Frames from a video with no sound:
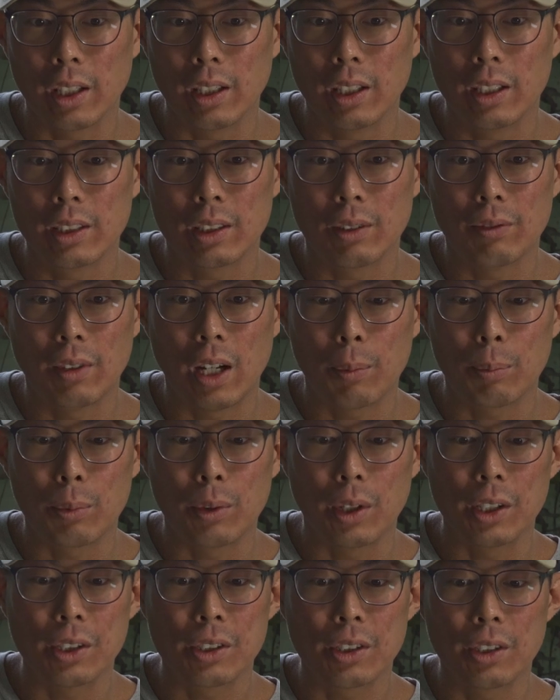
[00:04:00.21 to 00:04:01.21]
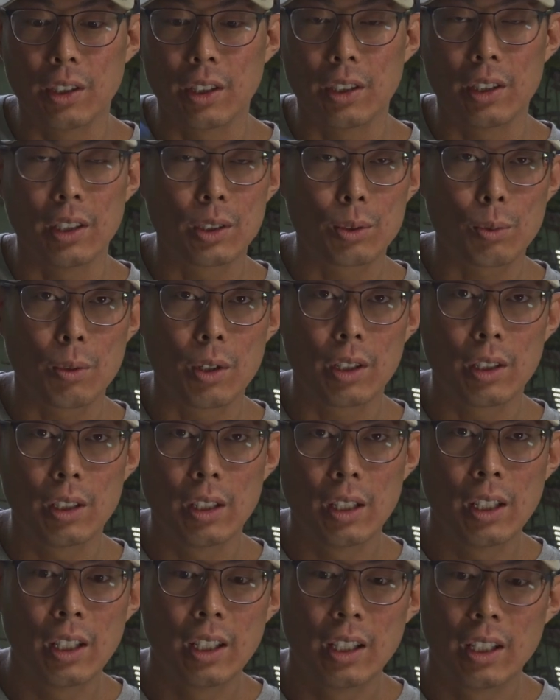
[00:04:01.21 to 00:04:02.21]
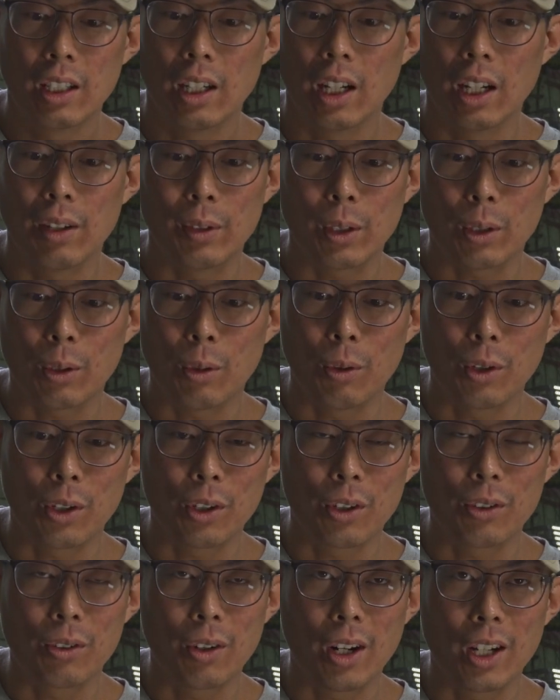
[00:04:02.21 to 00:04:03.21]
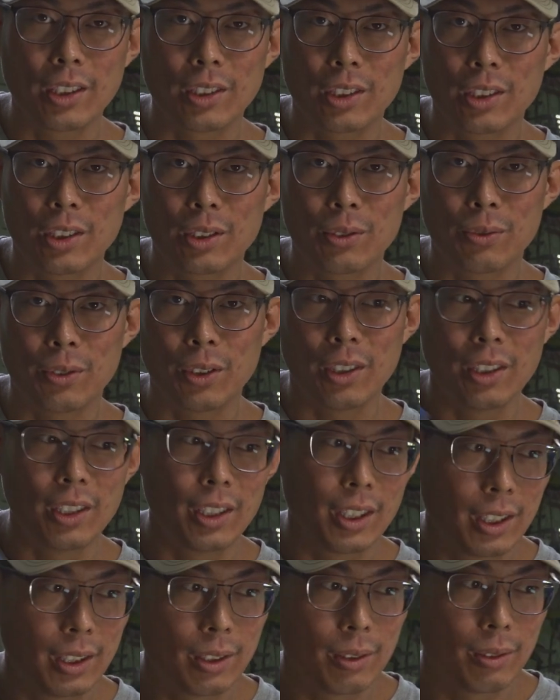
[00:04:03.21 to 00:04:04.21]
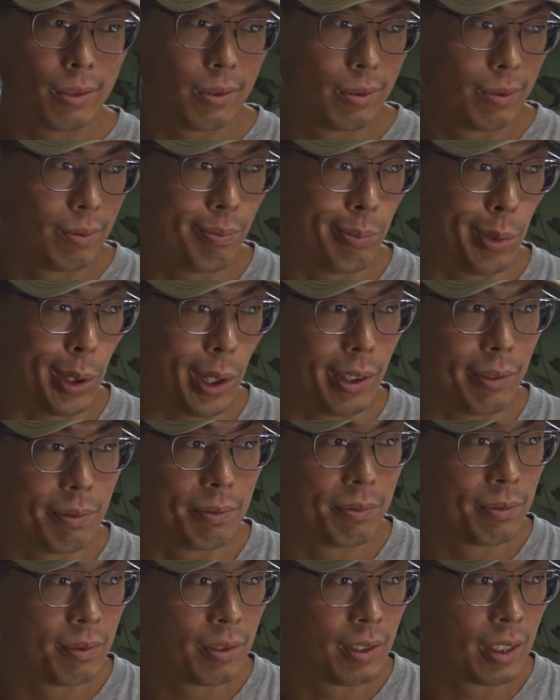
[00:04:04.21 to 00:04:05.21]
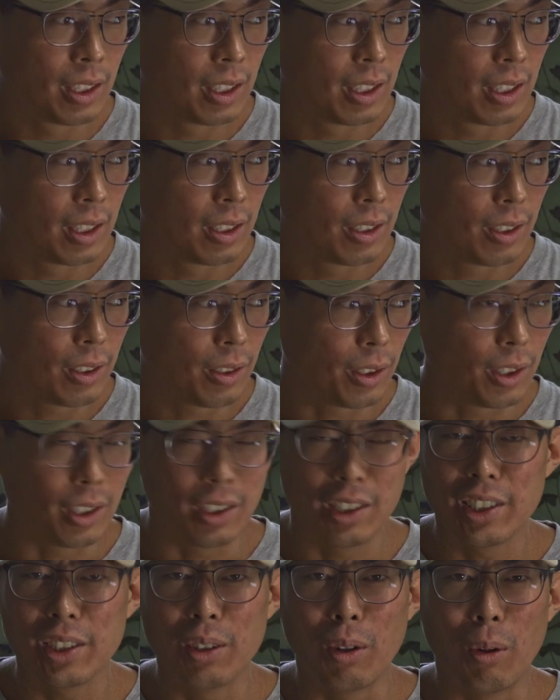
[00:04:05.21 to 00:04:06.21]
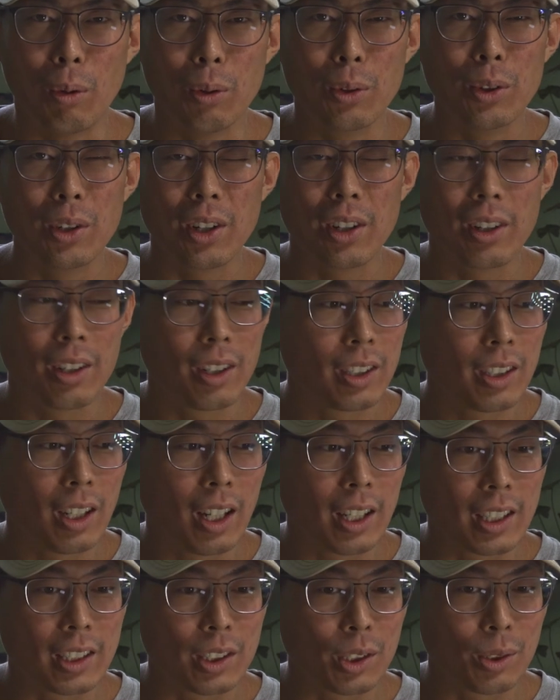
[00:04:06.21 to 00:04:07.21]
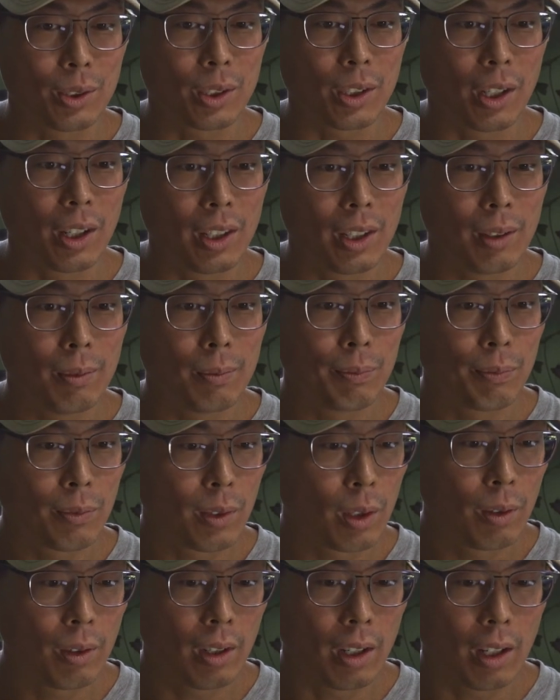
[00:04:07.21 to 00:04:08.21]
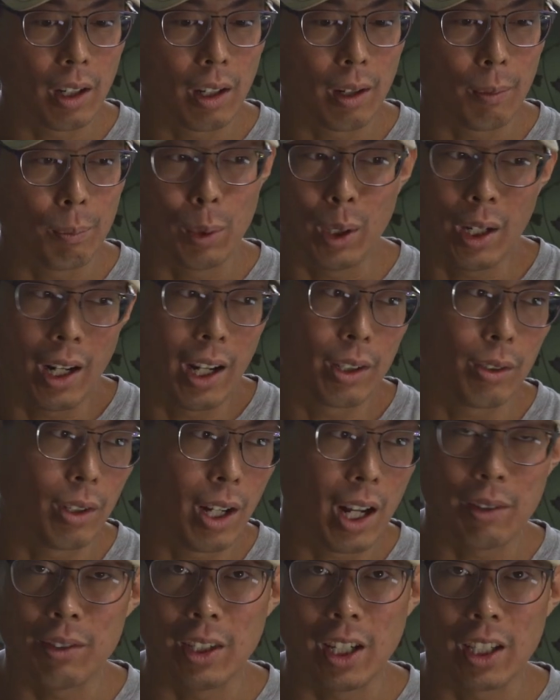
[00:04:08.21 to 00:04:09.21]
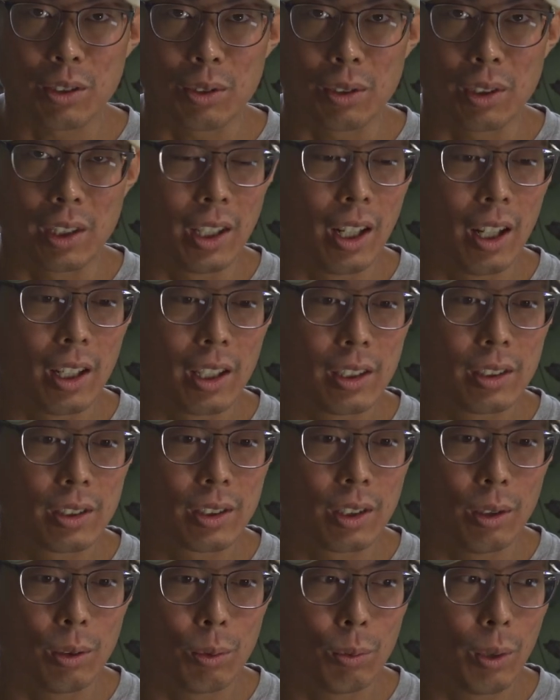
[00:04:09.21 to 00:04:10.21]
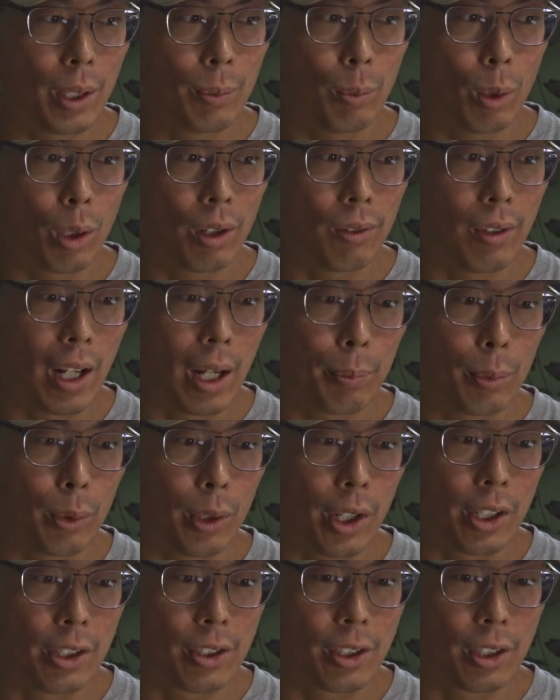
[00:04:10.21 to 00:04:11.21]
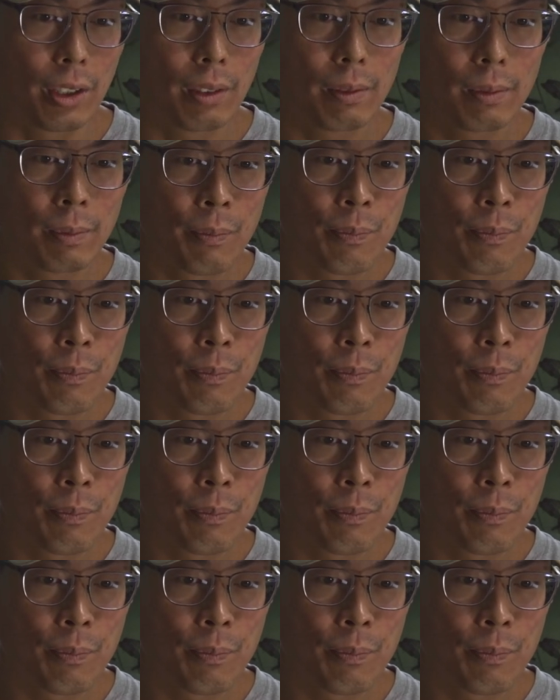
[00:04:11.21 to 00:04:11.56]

less evaporation than this one. I have the corner risers for the lid, or the lid holder, I guess you would call them, but I don't have an actual lid on it. So way more evaporation.